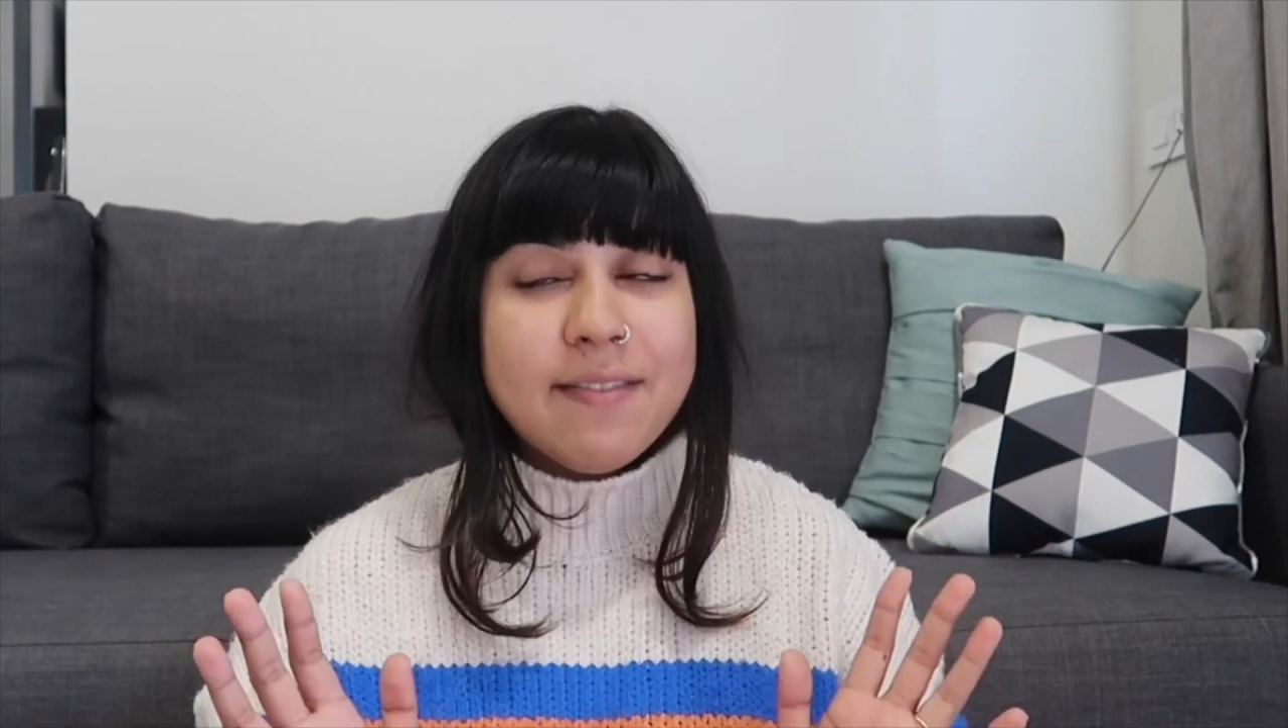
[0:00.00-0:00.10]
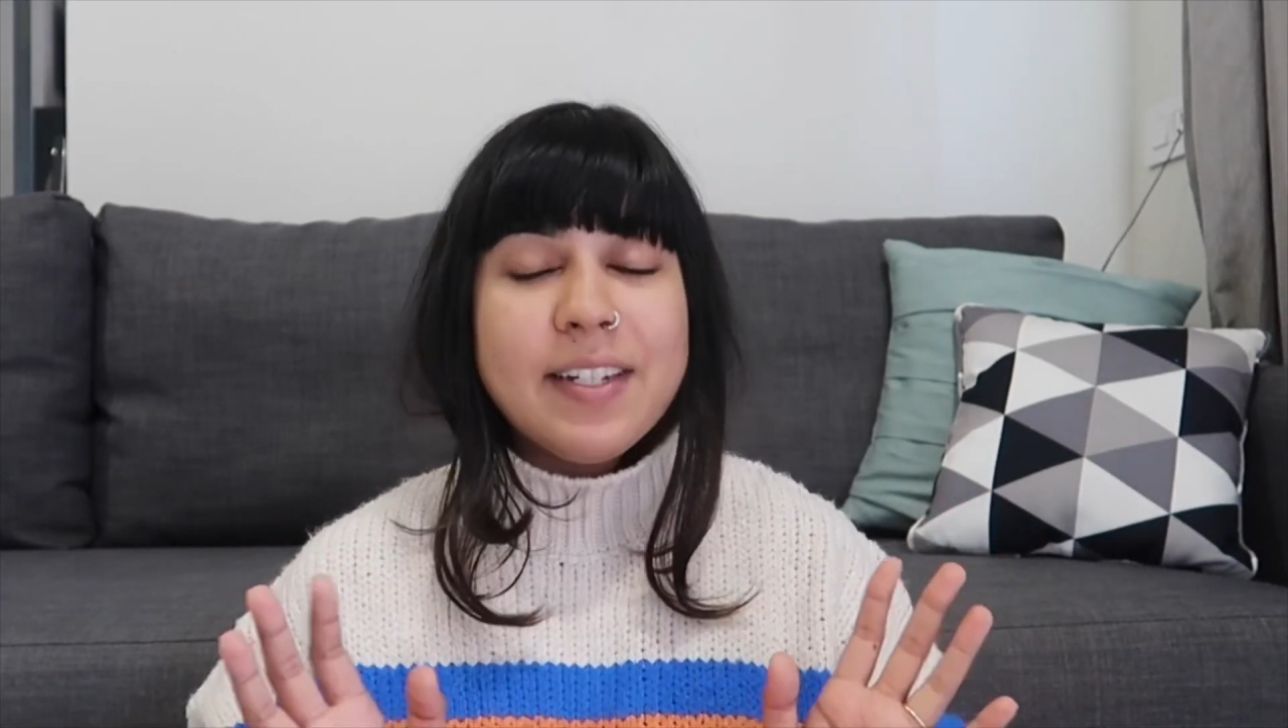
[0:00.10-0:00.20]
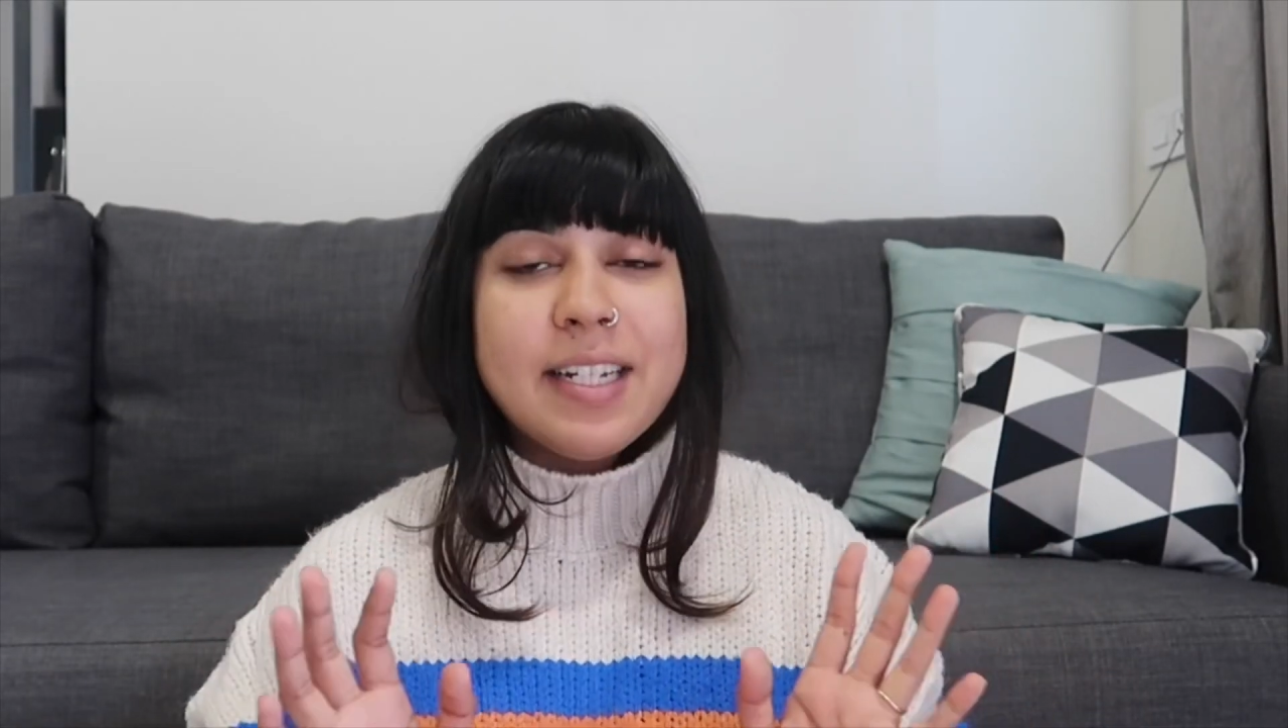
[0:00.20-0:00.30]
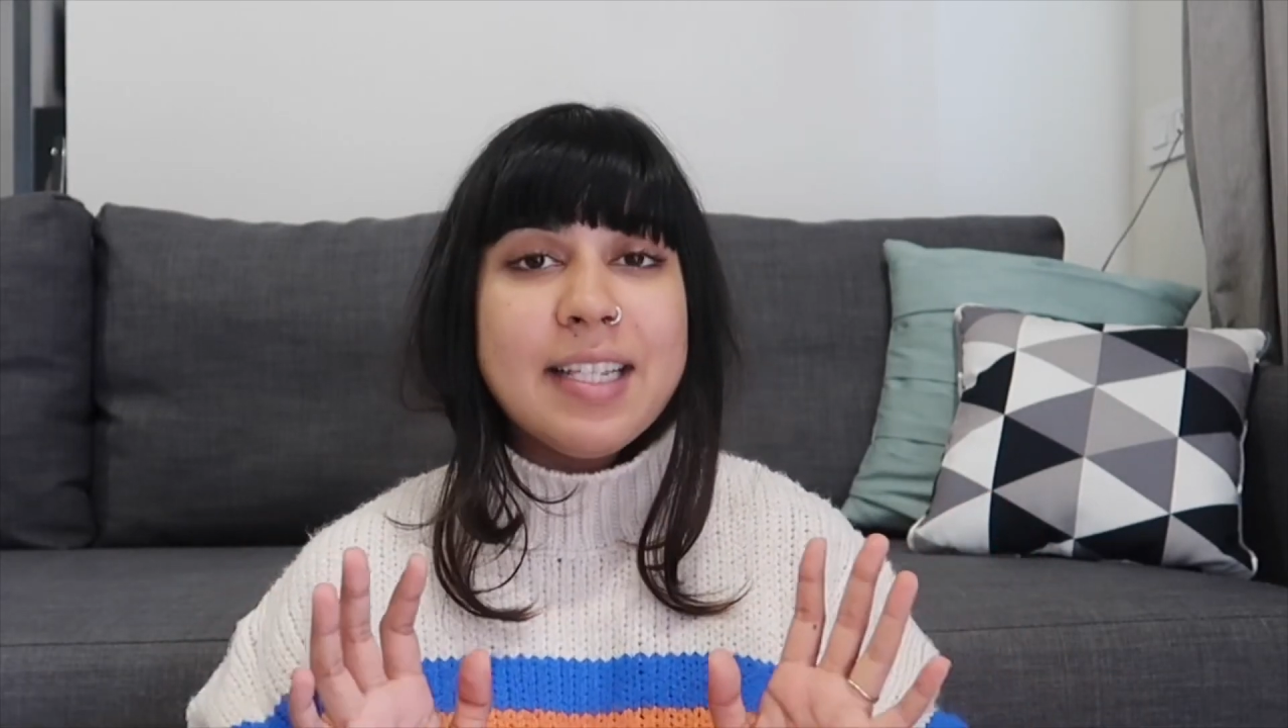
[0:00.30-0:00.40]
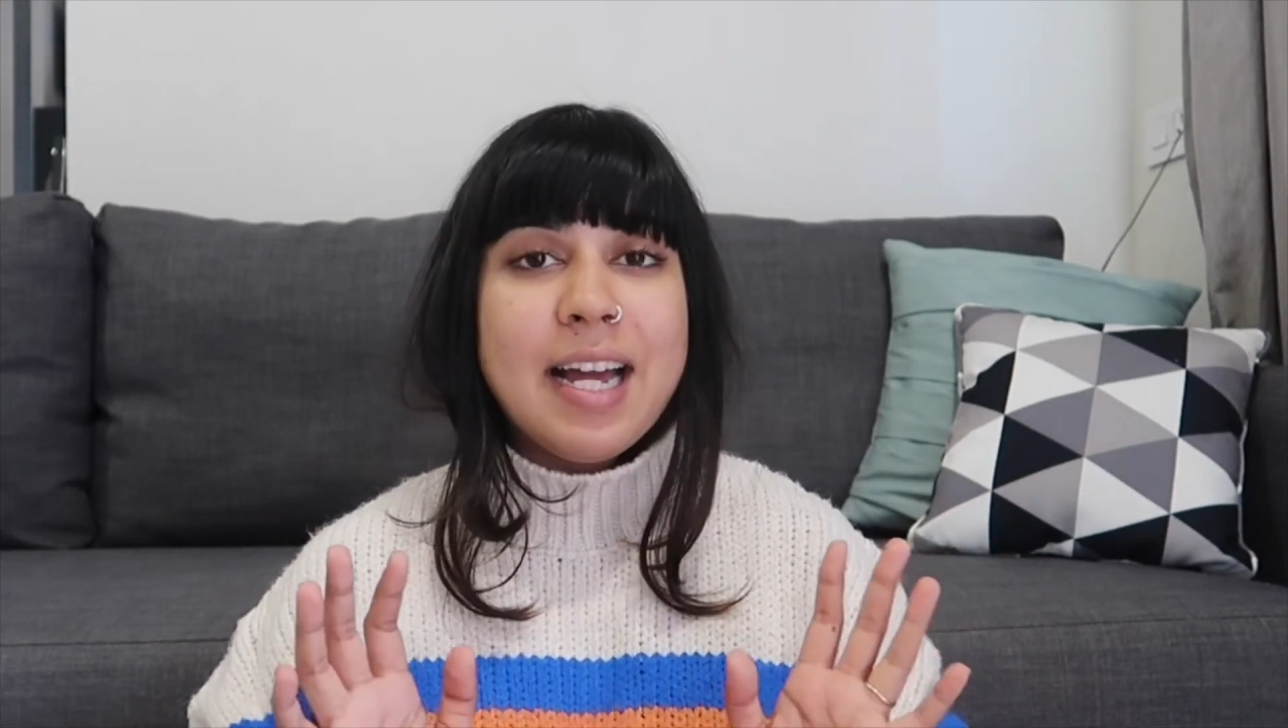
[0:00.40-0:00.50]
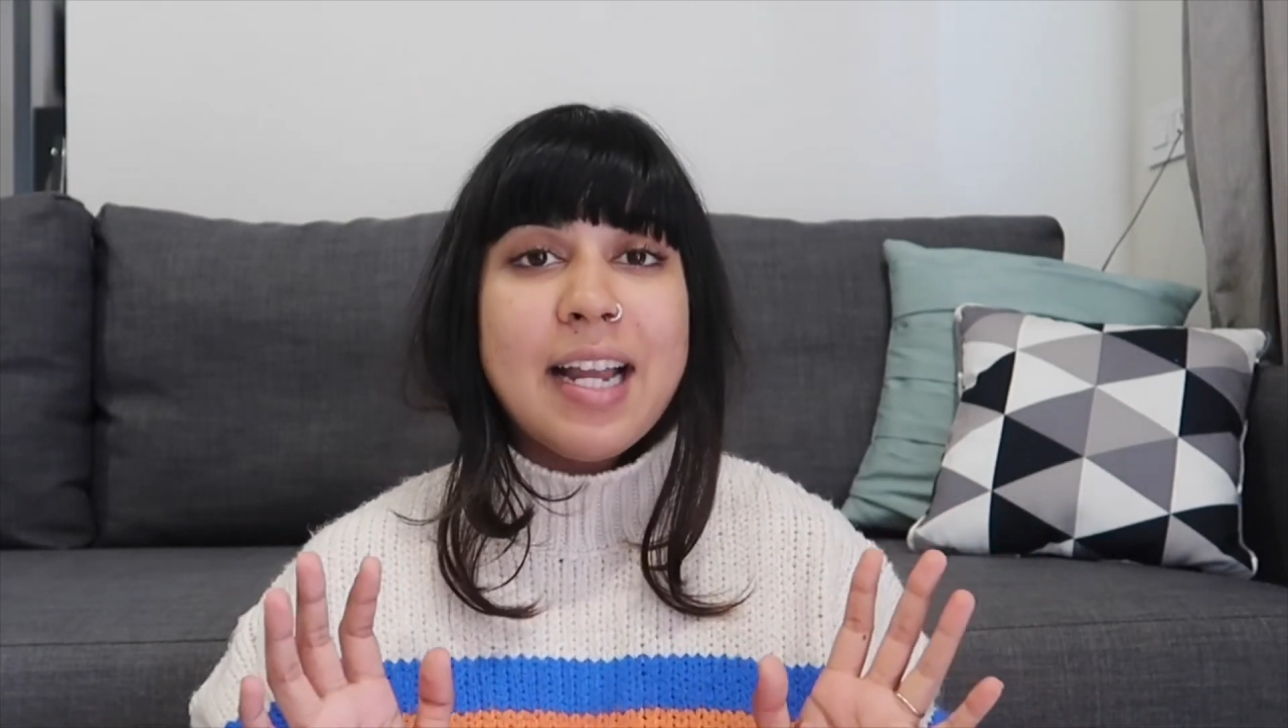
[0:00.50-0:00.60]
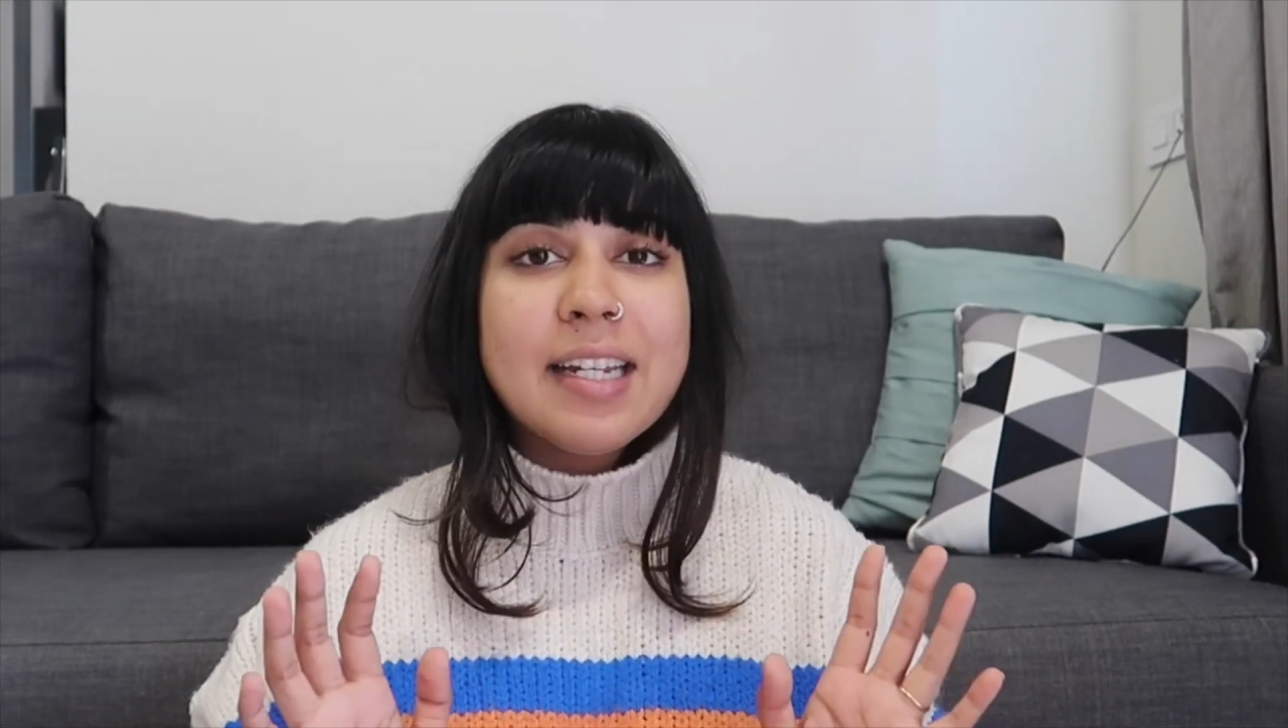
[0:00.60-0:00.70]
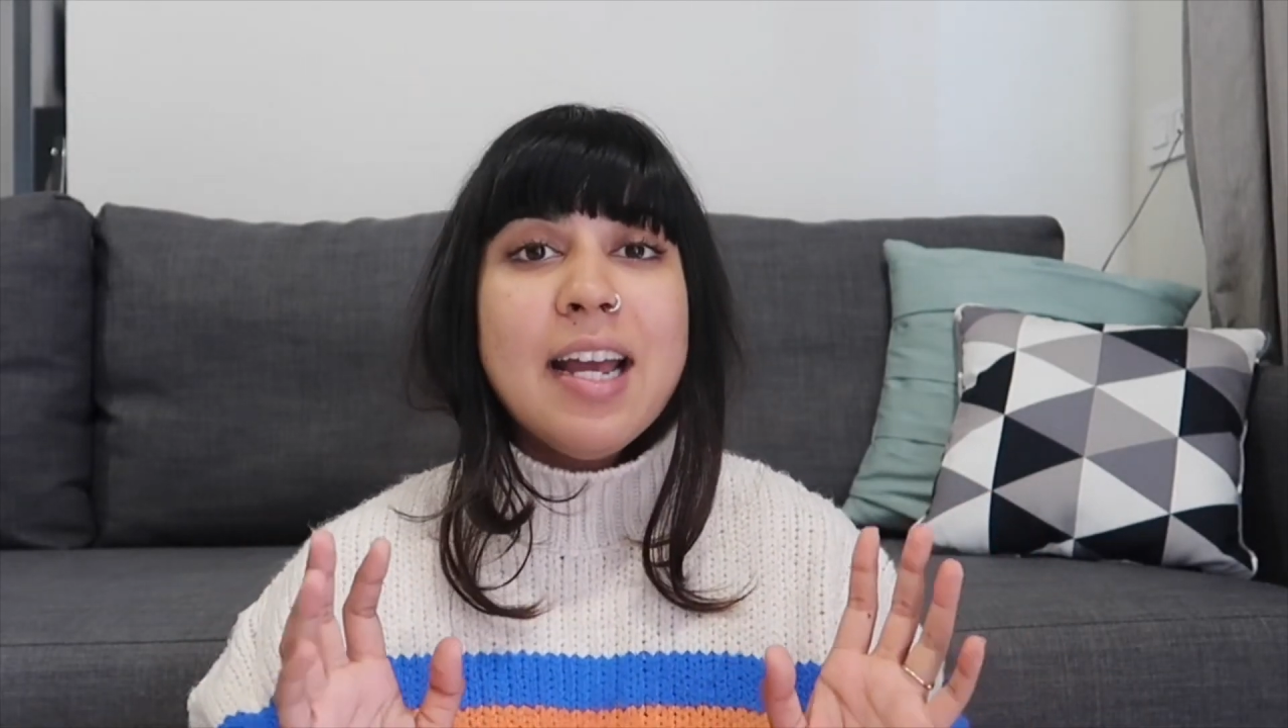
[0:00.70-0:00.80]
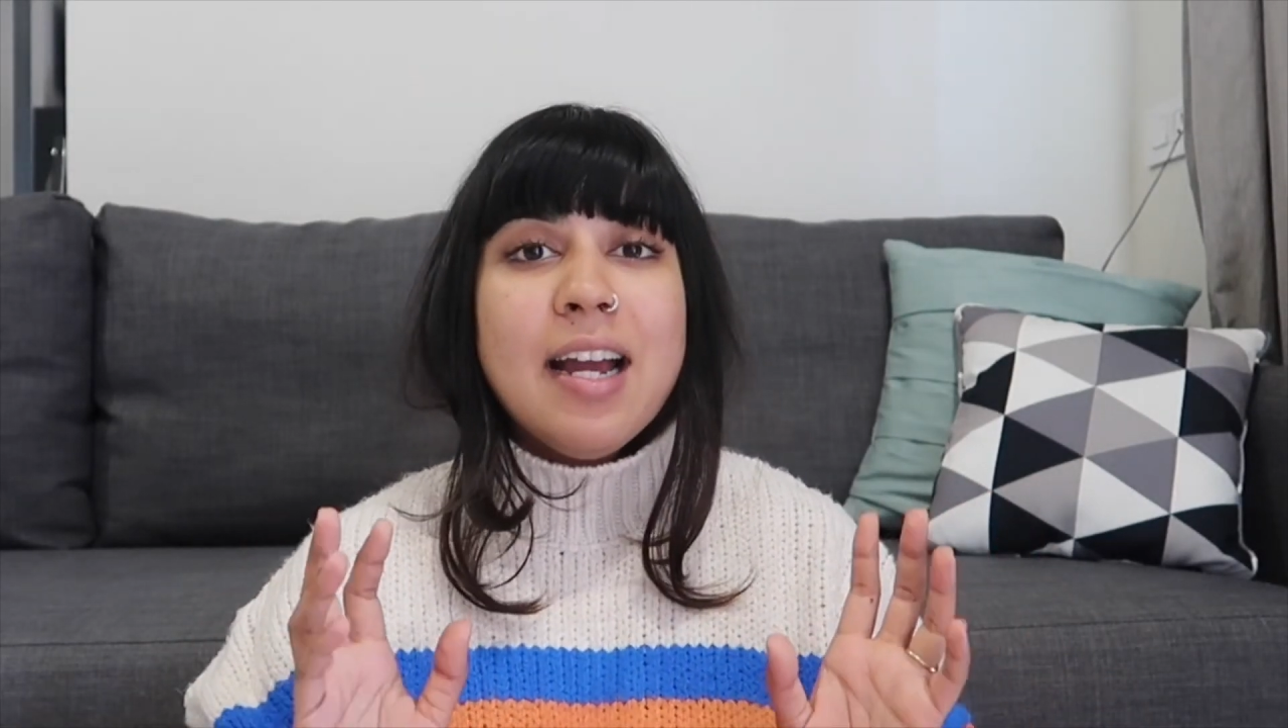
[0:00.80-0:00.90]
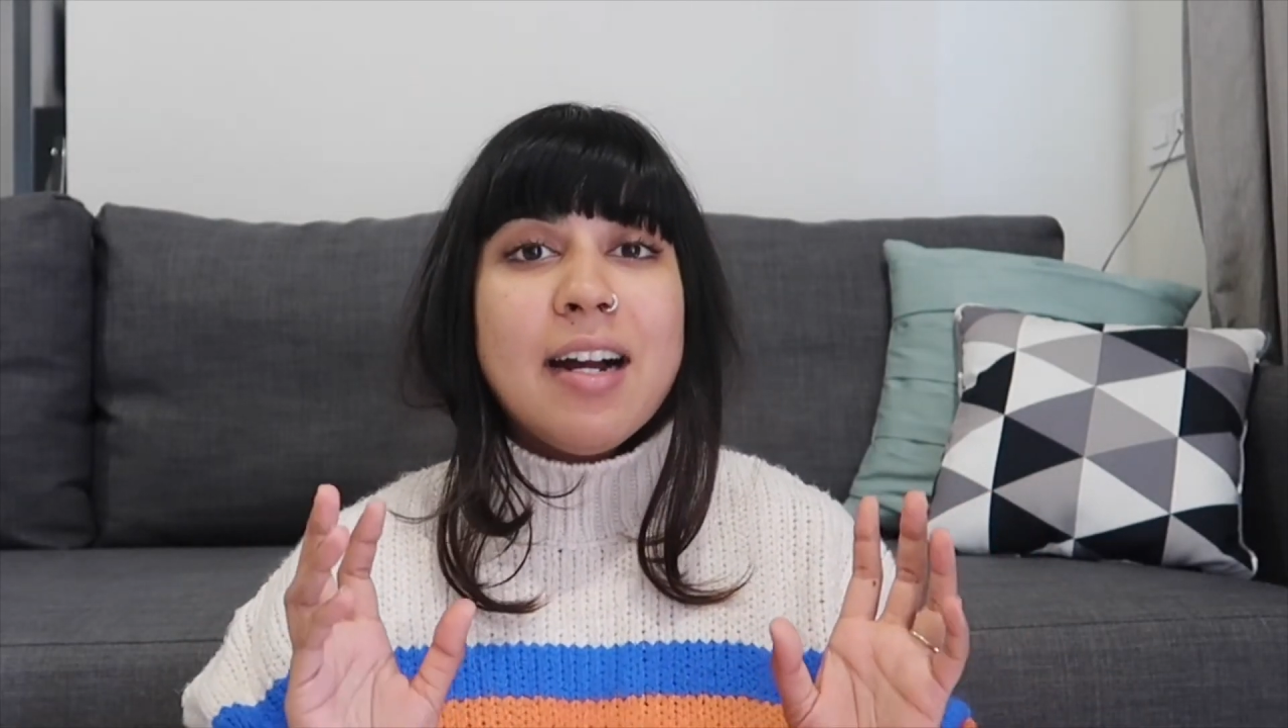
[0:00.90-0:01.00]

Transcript: feel that